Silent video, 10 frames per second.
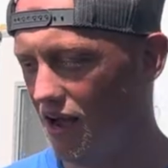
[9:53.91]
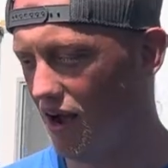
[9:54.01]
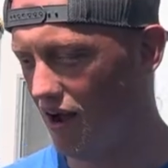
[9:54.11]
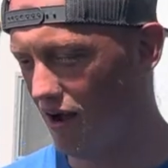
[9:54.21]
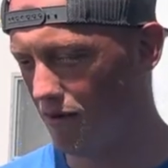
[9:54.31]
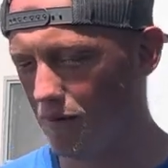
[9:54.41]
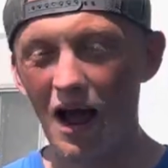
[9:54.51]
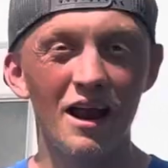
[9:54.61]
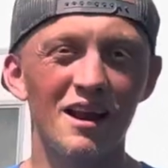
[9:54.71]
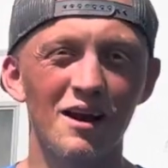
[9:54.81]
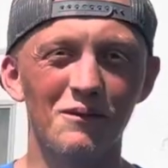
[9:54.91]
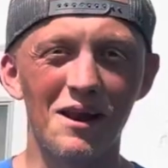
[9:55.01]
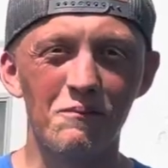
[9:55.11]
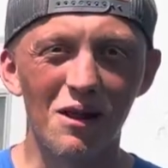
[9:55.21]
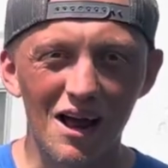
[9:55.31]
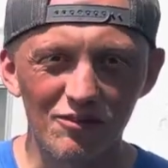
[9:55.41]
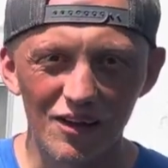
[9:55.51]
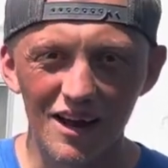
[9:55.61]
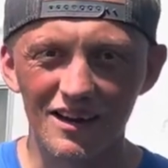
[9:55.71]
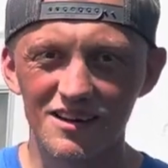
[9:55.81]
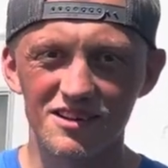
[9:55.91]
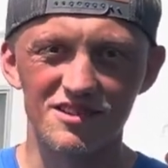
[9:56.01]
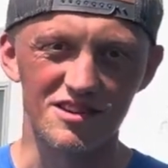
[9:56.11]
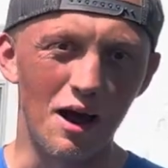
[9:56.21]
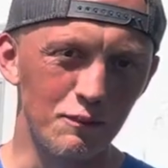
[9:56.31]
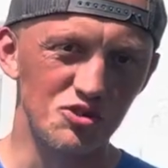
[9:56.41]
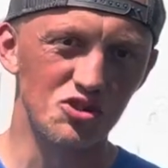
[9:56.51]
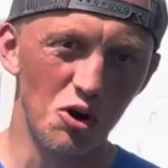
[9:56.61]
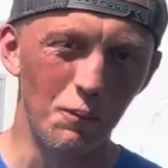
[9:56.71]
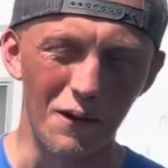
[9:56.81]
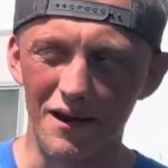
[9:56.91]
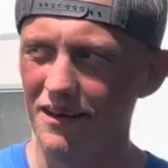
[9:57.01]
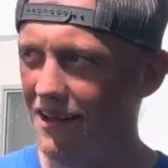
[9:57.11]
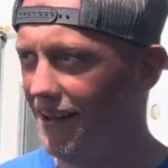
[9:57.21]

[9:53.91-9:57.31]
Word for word: Um, I ended up getting black flag because I'm stupid.